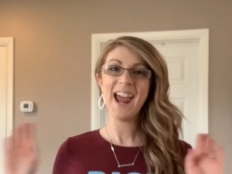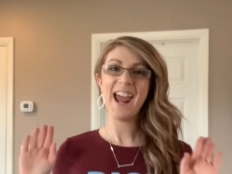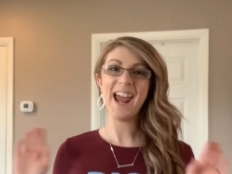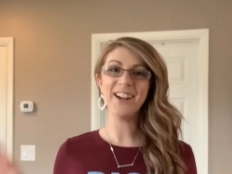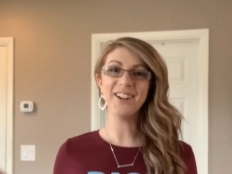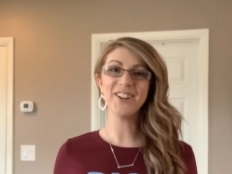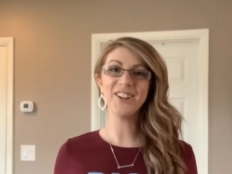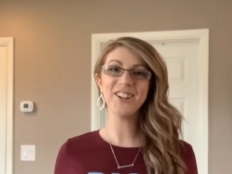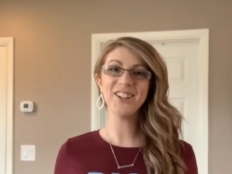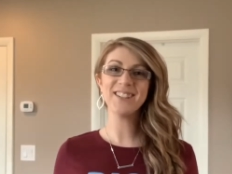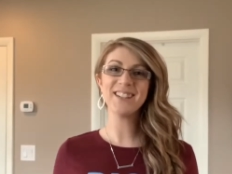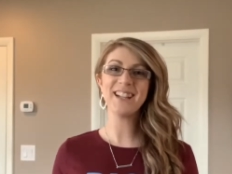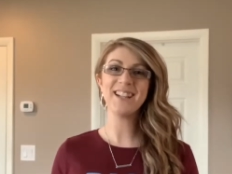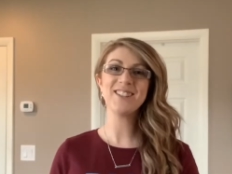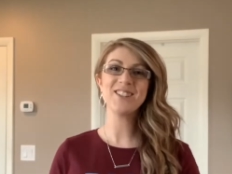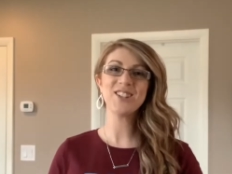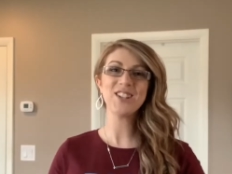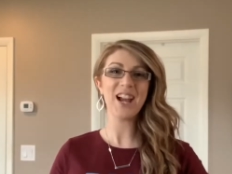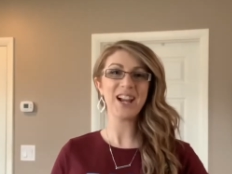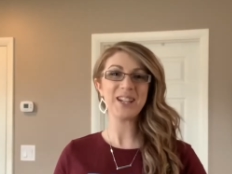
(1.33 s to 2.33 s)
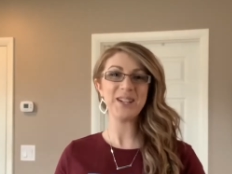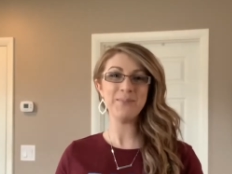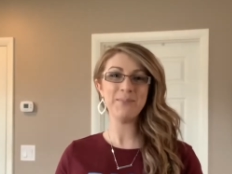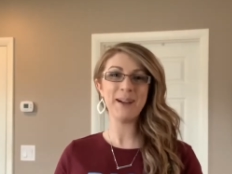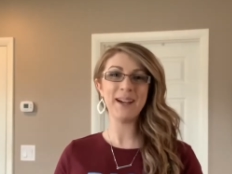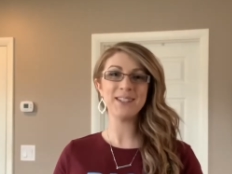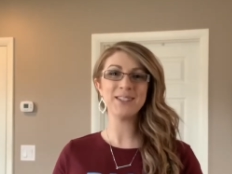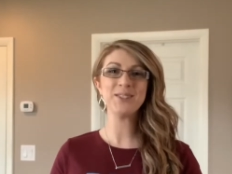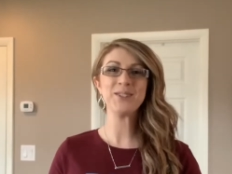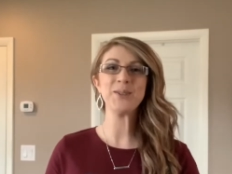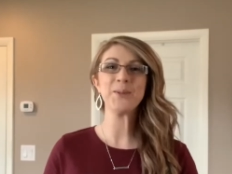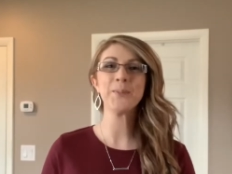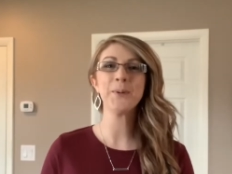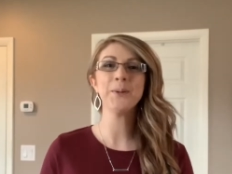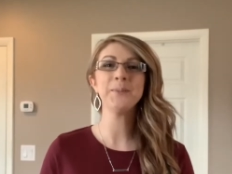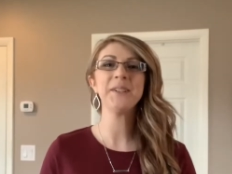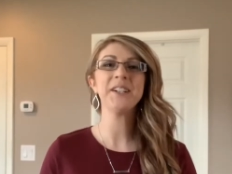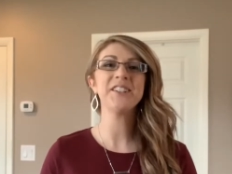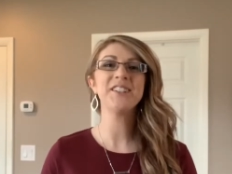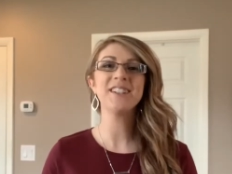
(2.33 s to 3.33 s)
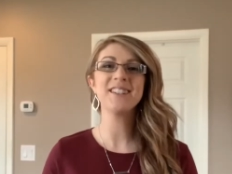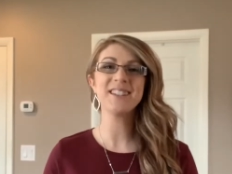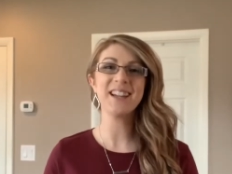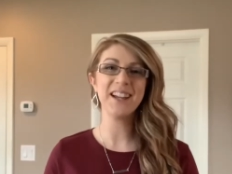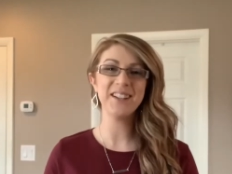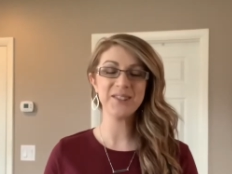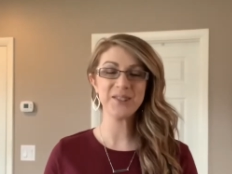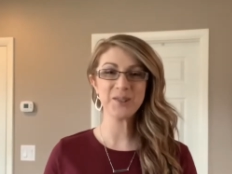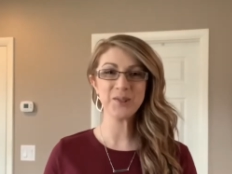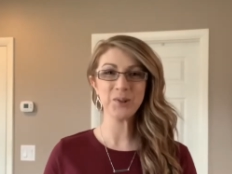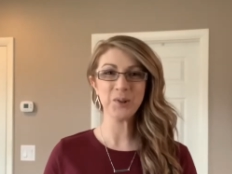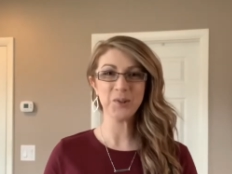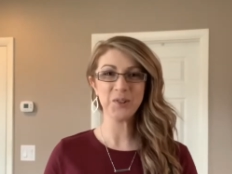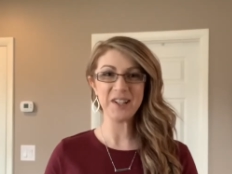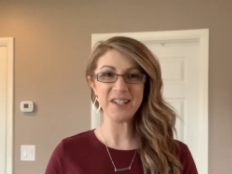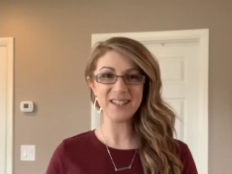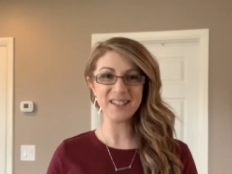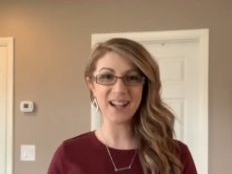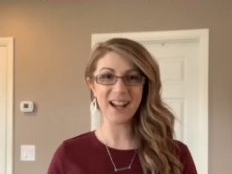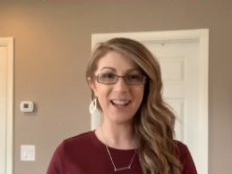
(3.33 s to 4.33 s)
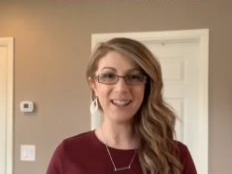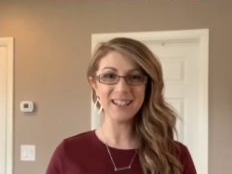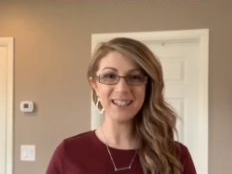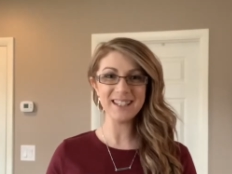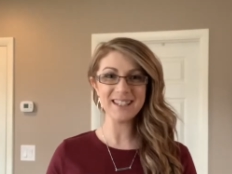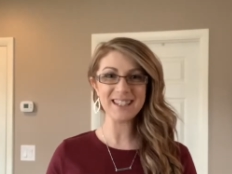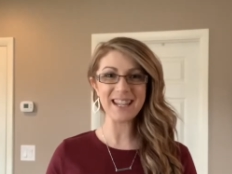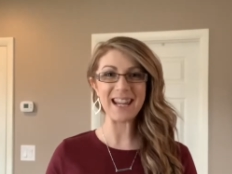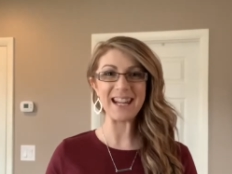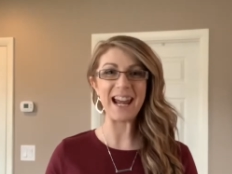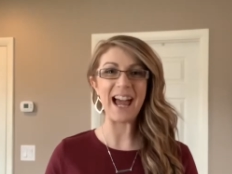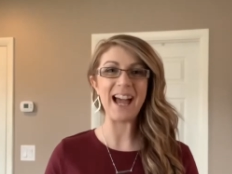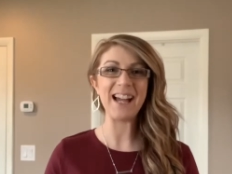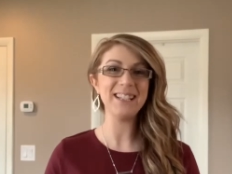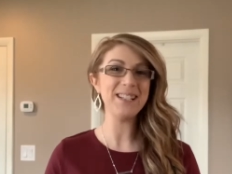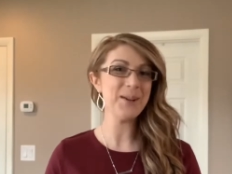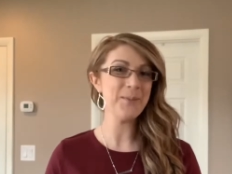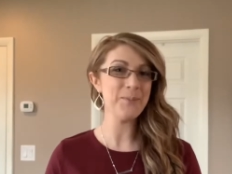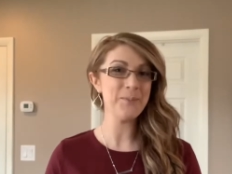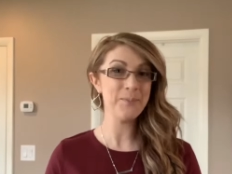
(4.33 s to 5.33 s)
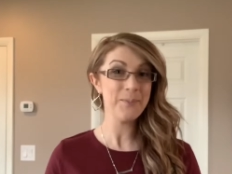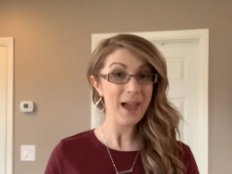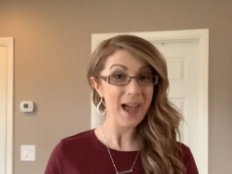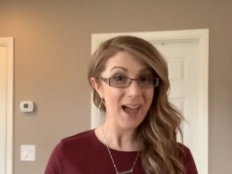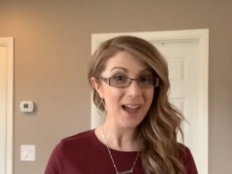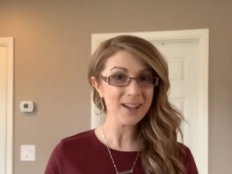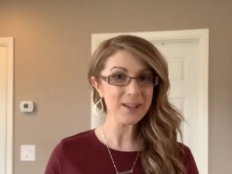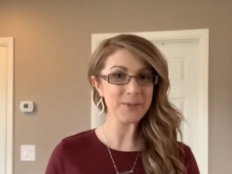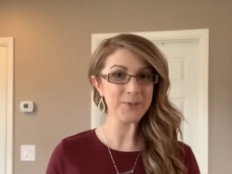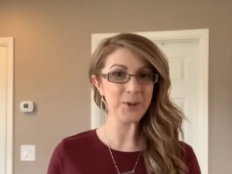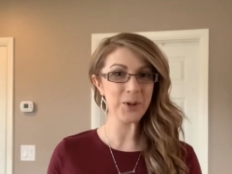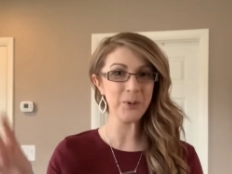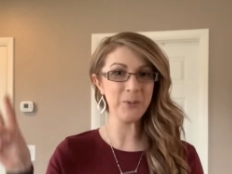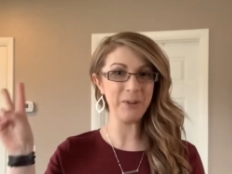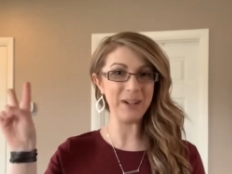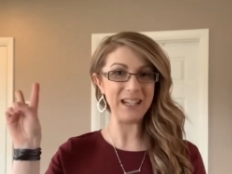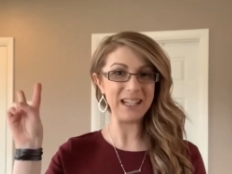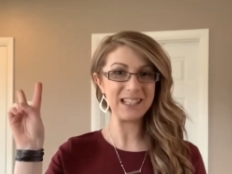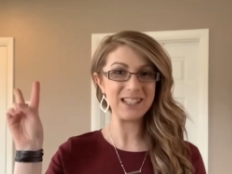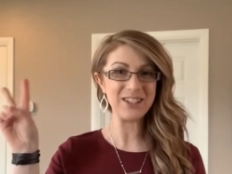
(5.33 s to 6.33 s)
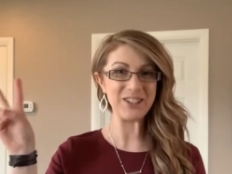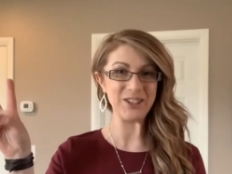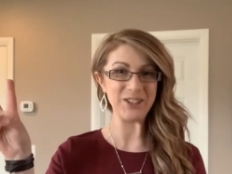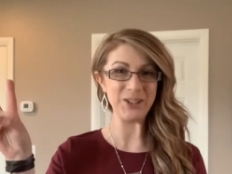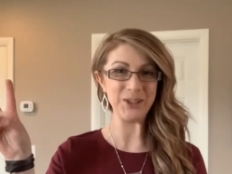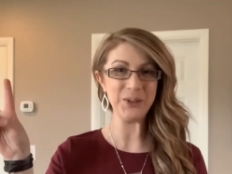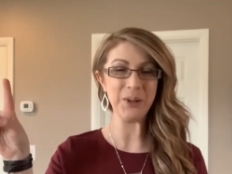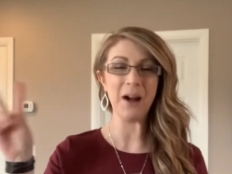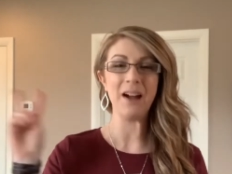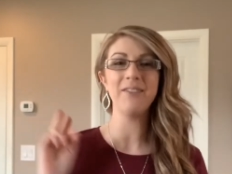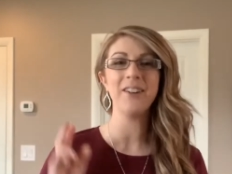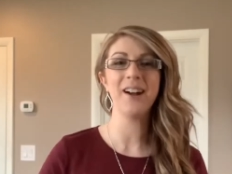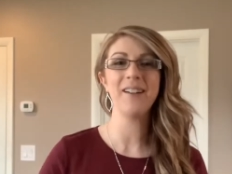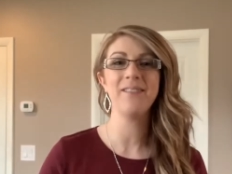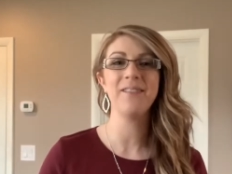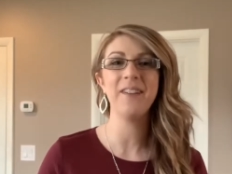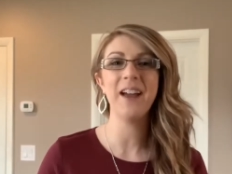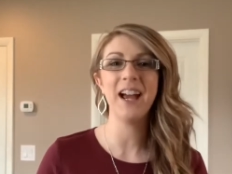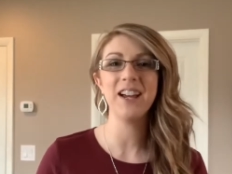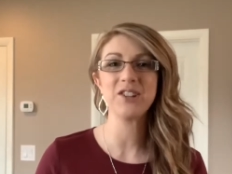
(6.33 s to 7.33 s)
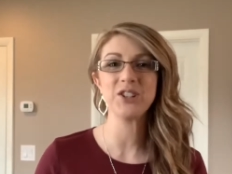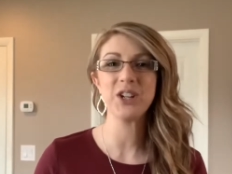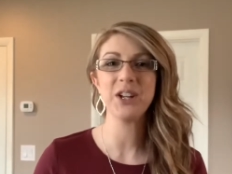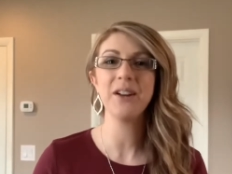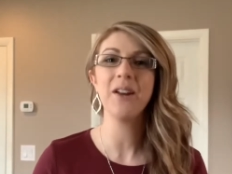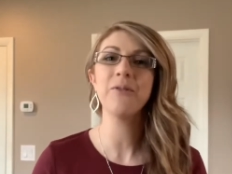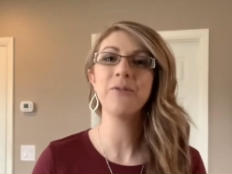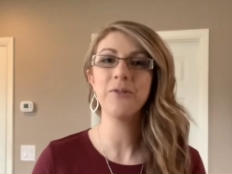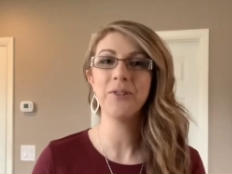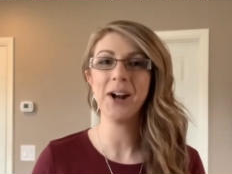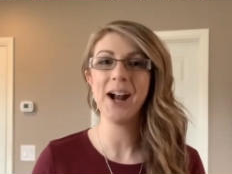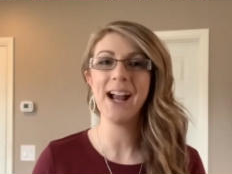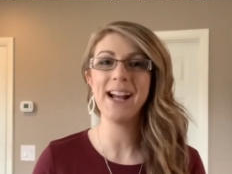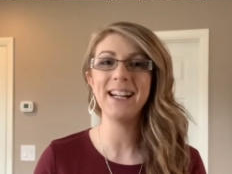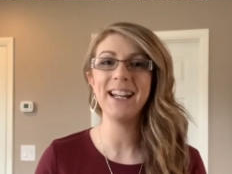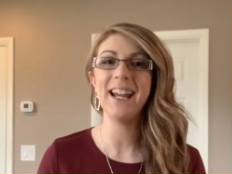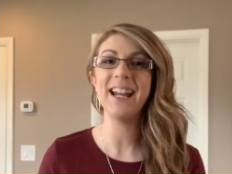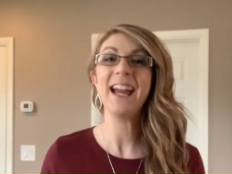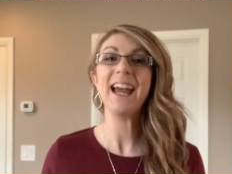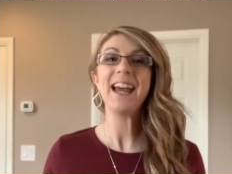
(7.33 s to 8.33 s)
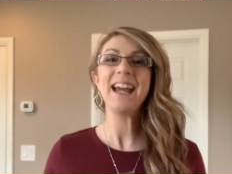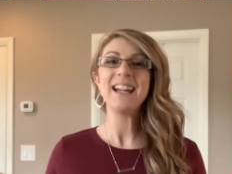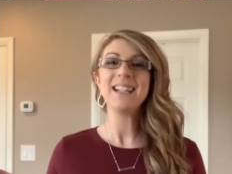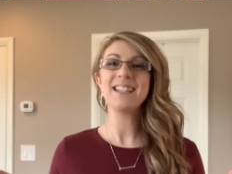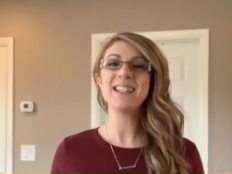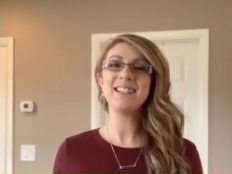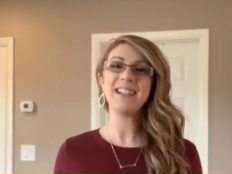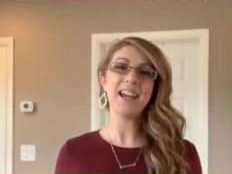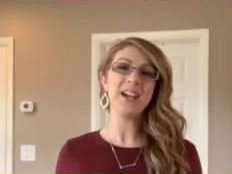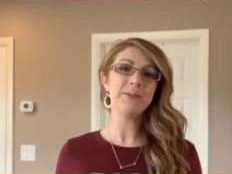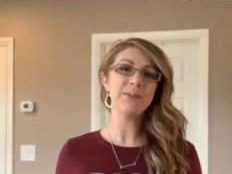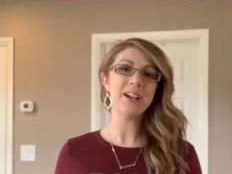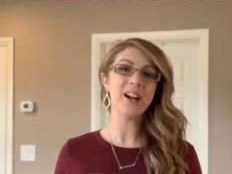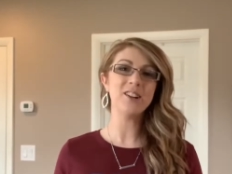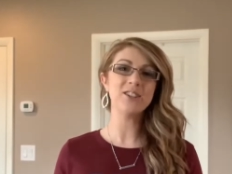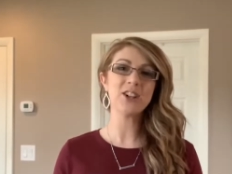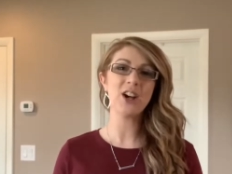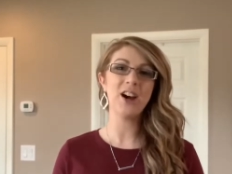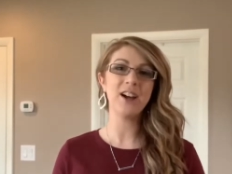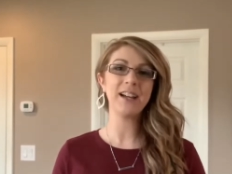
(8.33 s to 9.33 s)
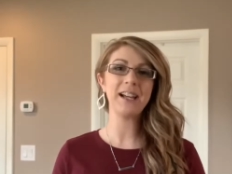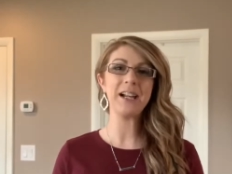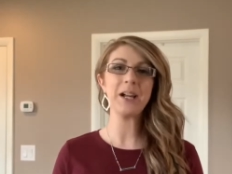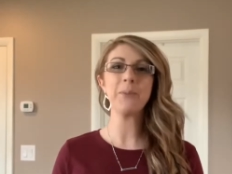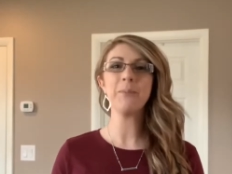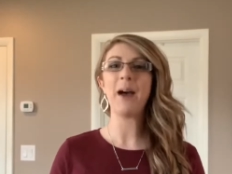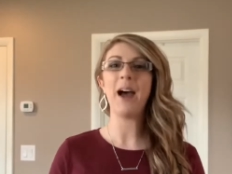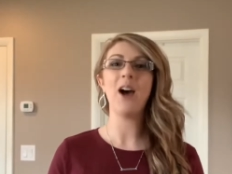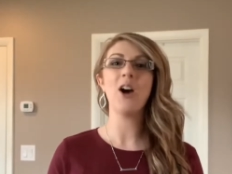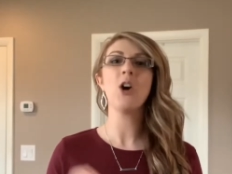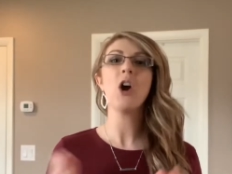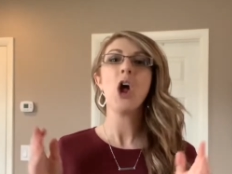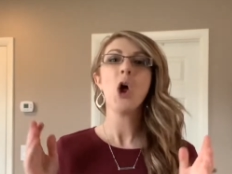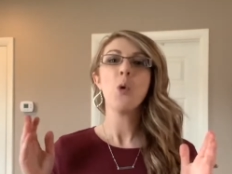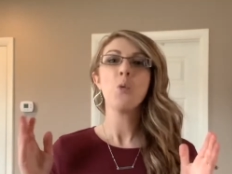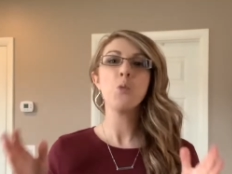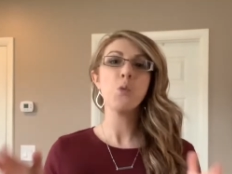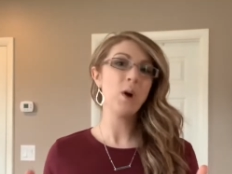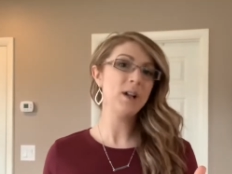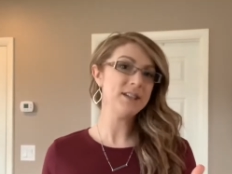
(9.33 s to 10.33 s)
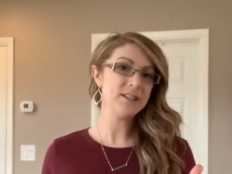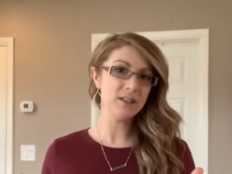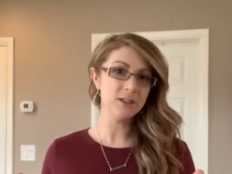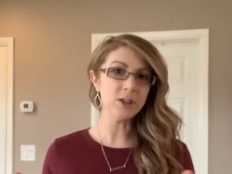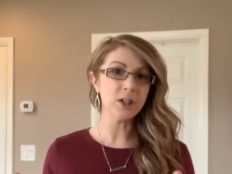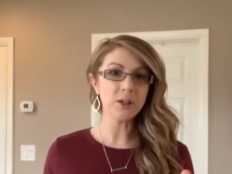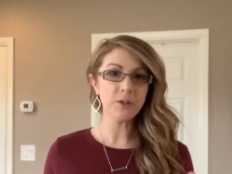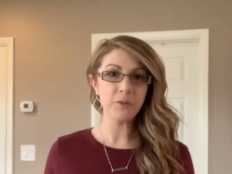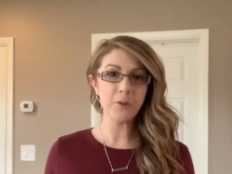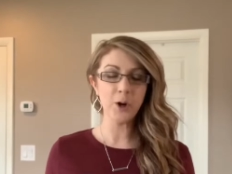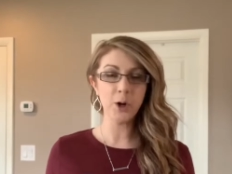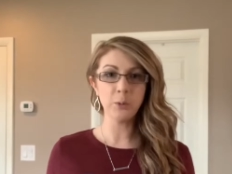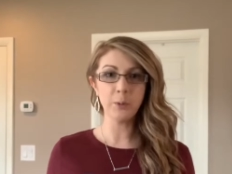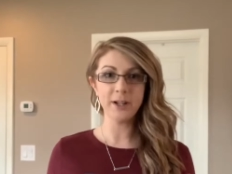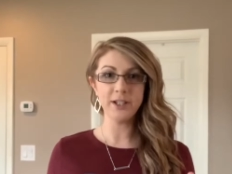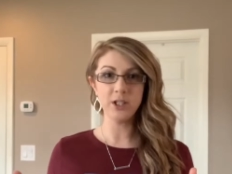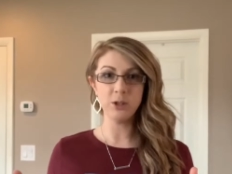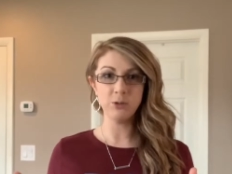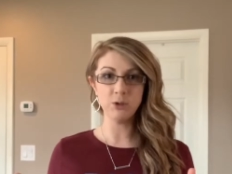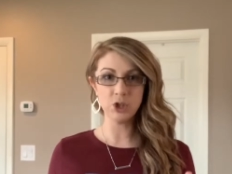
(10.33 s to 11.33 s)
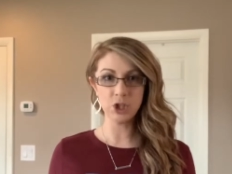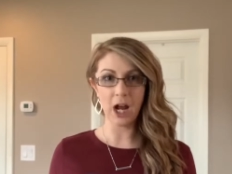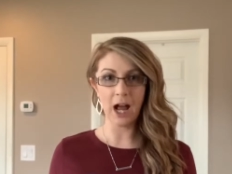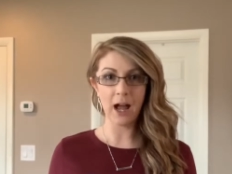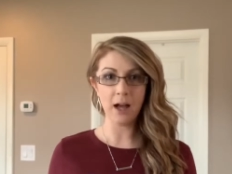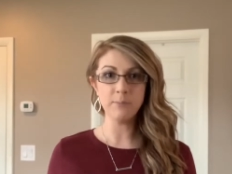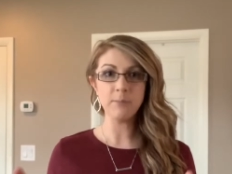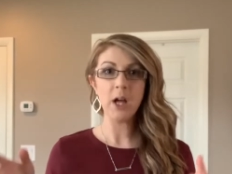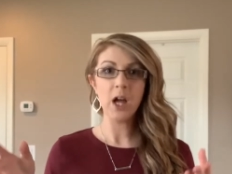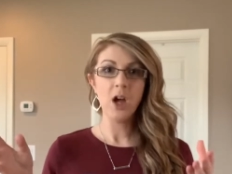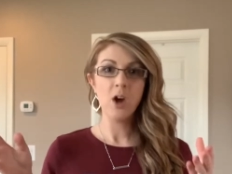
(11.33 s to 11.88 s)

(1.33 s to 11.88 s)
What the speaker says: Hey girls, it's Jackie Best, your Premier Designs jewelry stylist, and I am back for week 2 of our Fashion Friday. Today we are talking about what to look for when you shop,